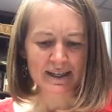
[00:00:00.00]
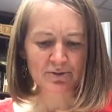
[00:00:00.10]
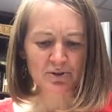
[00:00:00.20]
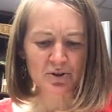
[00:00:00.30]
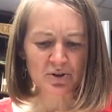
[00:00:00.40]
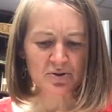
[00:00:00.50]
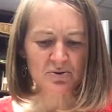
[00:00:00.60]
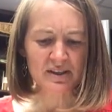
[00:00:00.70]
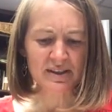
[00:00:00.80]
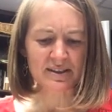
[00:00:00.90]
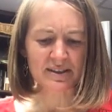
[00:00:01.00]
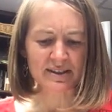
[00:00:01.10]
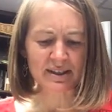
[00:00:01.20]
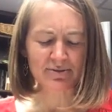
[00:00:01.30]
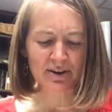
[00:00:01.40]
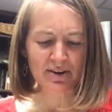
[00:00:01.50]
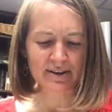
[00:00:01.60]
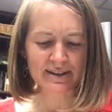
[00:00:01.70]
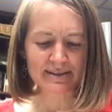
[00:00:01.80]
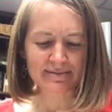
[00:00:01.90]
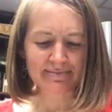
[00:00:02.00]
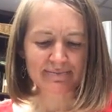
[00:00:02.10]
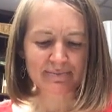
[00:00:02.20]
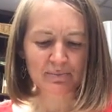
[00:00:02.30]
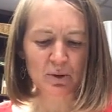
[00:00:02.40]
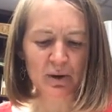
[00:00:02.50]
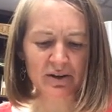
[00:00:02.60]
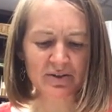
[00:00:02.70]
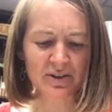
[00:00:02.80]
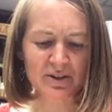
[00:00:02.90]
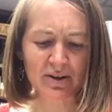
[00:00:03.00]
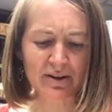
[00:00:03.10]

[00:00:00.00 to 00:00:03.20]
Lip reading: and for you it is a safeguard. Beware of the